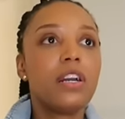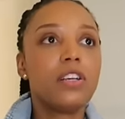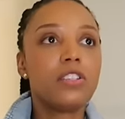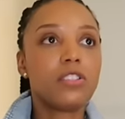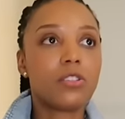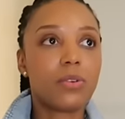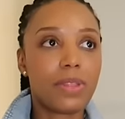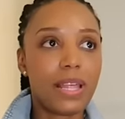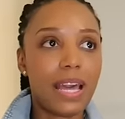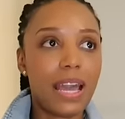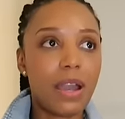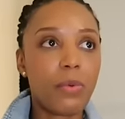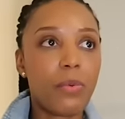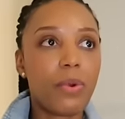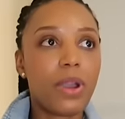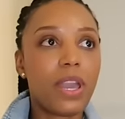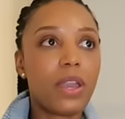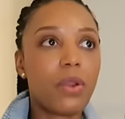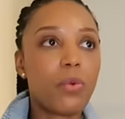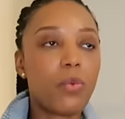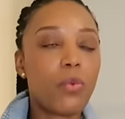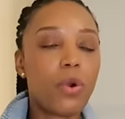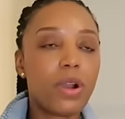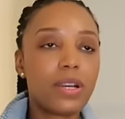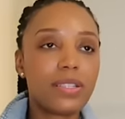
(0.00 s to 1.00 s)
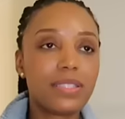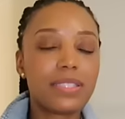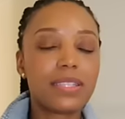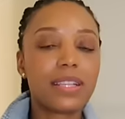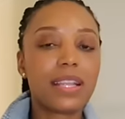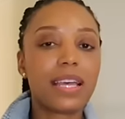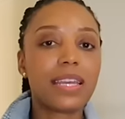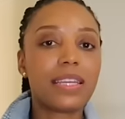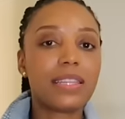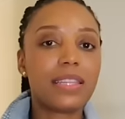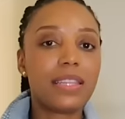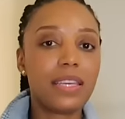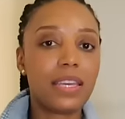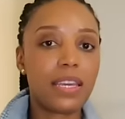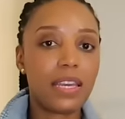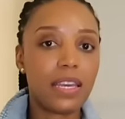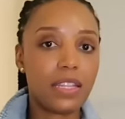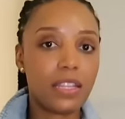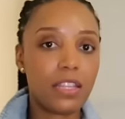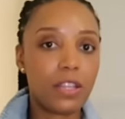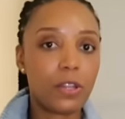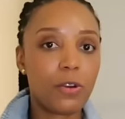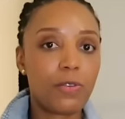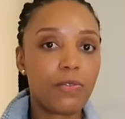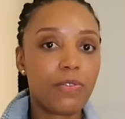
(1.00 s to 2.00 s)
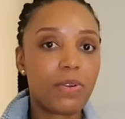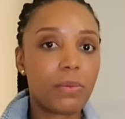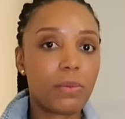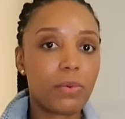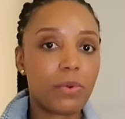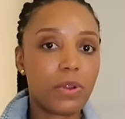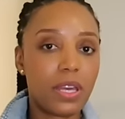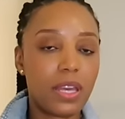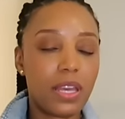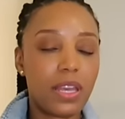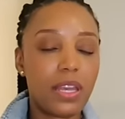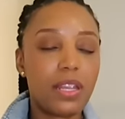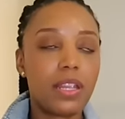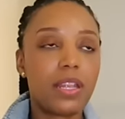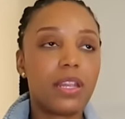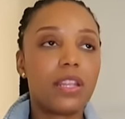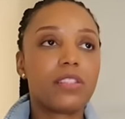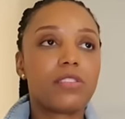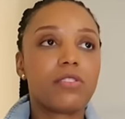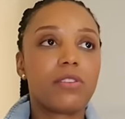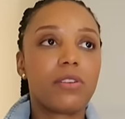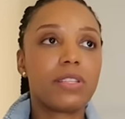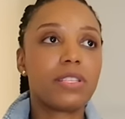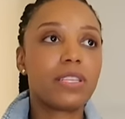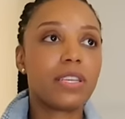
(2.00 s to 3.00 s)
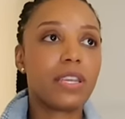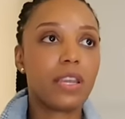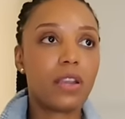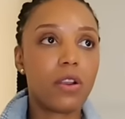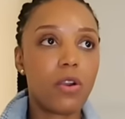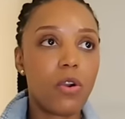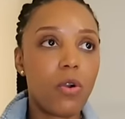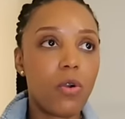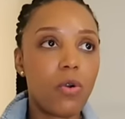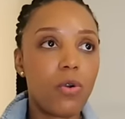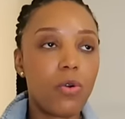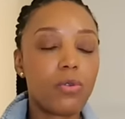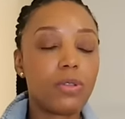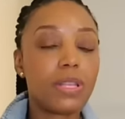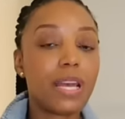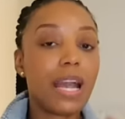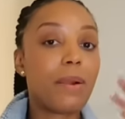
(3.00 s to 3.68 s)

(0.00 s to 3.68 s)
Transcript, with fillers: so that way, once like the end of November hit and it started to get cold,